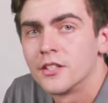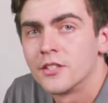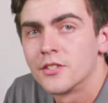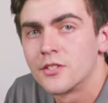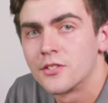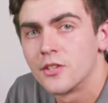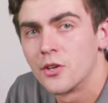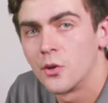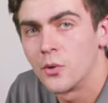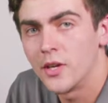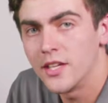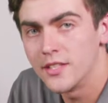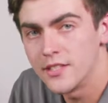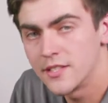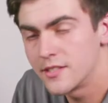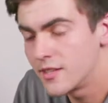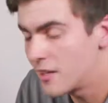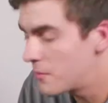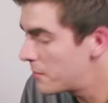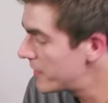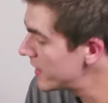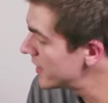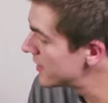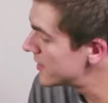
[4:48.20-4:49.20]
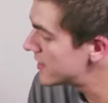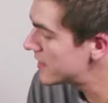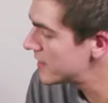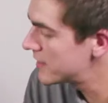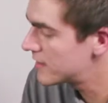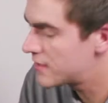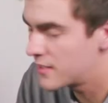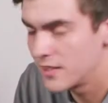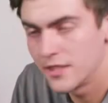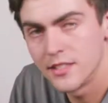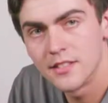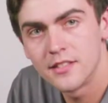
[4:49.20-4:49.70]
So in some
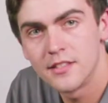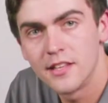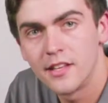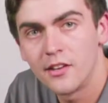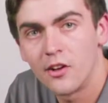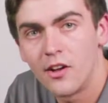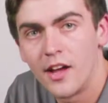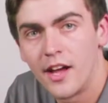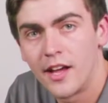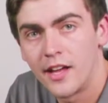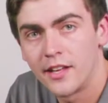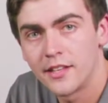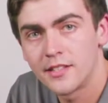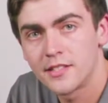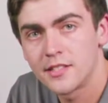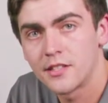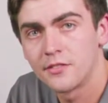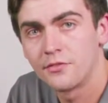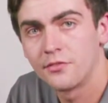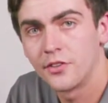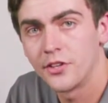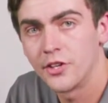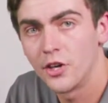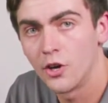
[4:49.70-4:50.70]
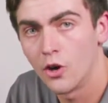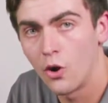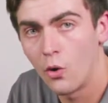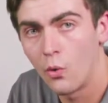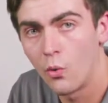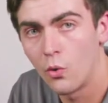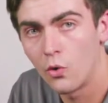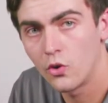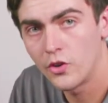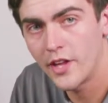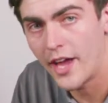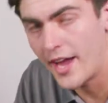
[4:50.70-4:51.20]
instances, they'll ask for your
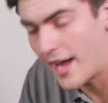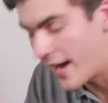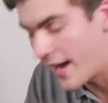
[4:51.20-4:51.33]
old